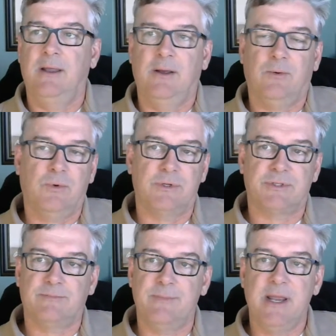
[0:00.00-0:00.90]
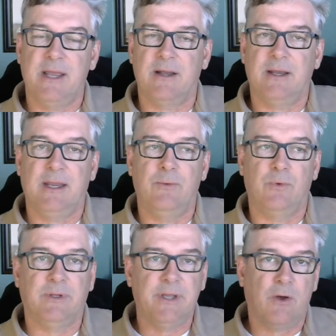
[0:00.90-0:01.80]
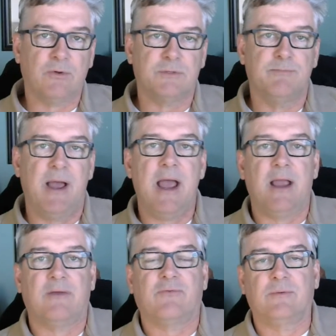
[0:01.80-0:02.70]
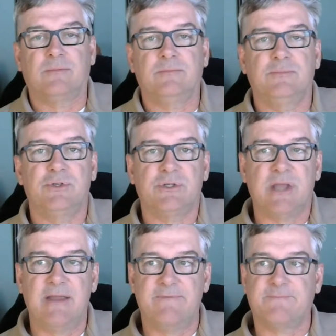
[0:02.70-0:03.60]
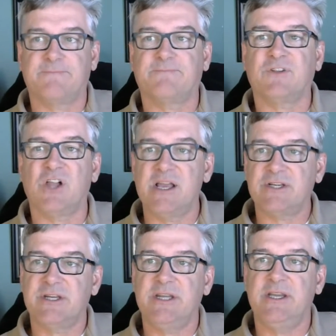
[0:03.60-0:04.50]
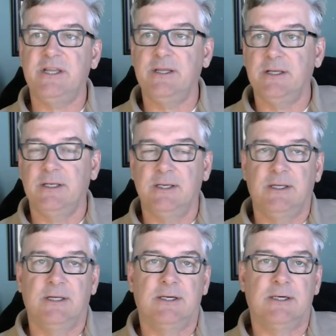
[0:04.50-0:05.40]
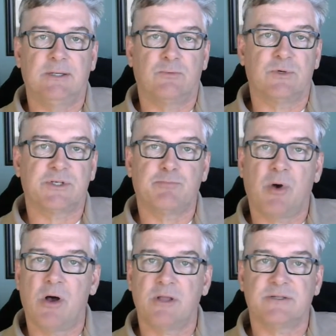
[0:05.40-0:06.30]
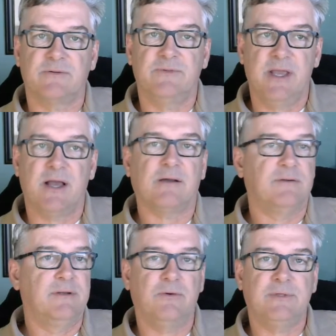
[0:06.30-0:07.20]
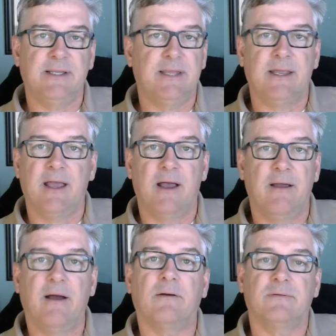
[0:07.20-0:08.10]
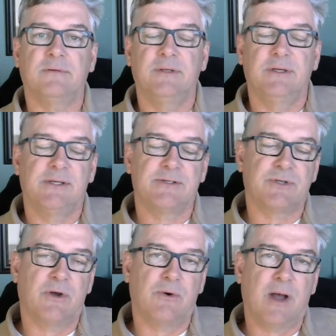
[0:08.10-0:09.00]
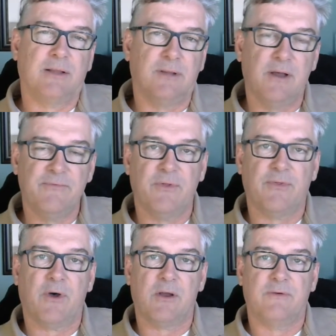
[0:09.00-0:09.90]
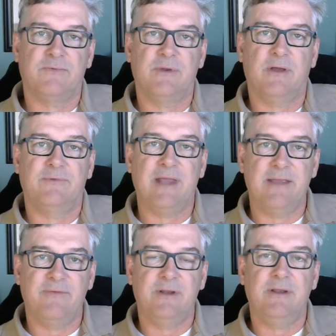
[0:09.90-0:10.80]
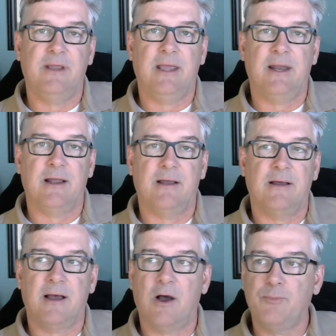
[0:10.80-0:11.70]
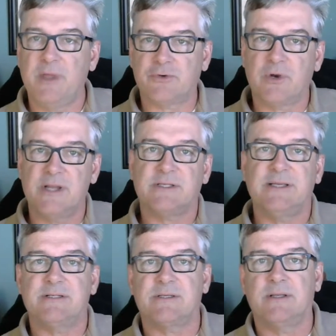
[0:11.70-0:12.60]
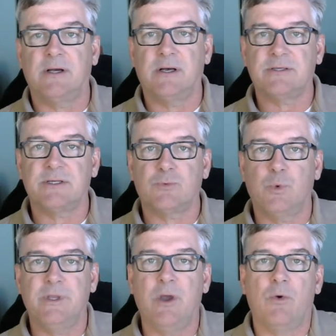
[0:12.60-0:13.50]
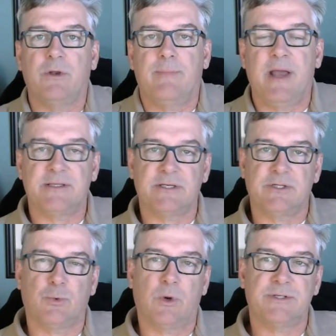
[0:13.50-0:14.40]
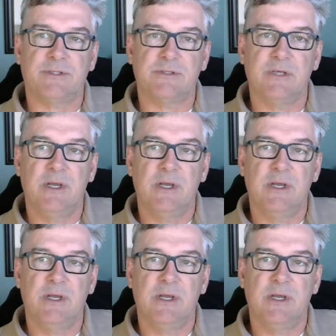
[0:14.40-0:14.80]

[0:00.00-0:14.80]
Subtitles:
which, man, he really holds back from just a fleshy response of, yeah, go take that guy out. So I love the thought of David, and I hope that translates to us as we go into bad situations,